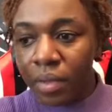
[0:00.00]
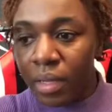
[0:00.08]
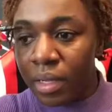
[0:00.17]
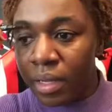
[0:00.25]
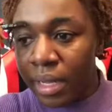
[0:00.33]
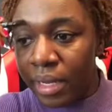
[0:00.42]

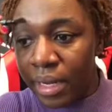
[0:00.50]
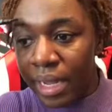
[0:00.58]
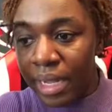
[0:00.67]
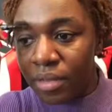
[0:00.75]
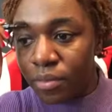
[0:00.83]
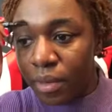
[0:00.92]
And then
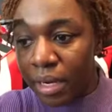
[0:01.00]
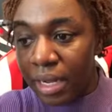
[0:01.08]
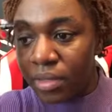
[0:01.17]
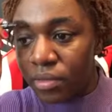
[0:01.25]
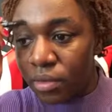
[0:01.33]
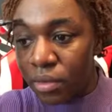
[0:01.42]
next, what I
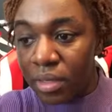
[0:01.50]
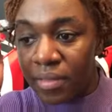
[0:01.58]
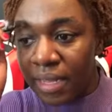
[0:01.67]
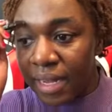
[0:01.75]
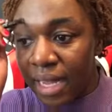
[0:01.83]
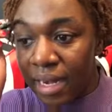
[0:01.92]
do is
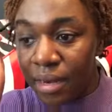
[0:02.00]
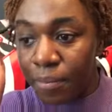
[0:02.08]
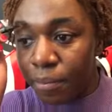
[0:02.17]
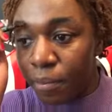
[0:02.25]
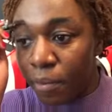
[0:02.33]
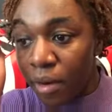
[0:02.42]
I kind
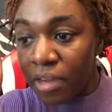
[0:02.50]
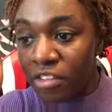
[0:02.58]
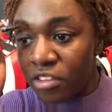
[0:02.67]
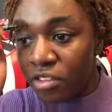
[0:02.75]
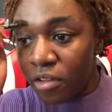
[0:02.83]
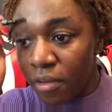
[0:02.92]
of
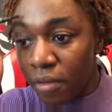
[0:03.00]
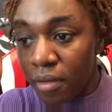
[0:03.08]
brush